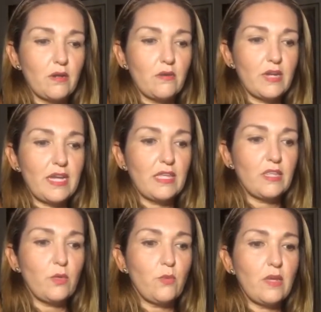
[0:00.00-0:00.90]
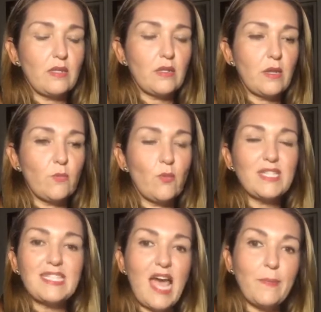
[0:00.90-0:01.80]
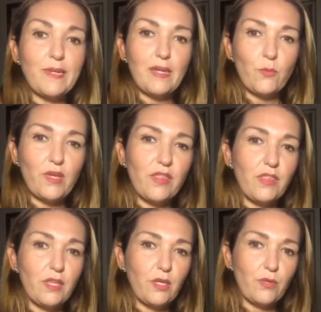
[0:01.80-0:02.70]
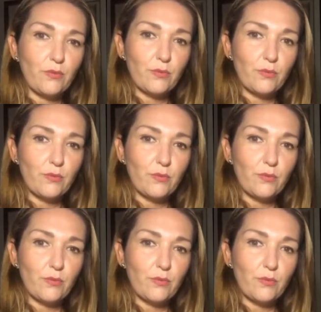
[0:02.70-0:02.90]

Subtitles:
okay, and what's happening with you.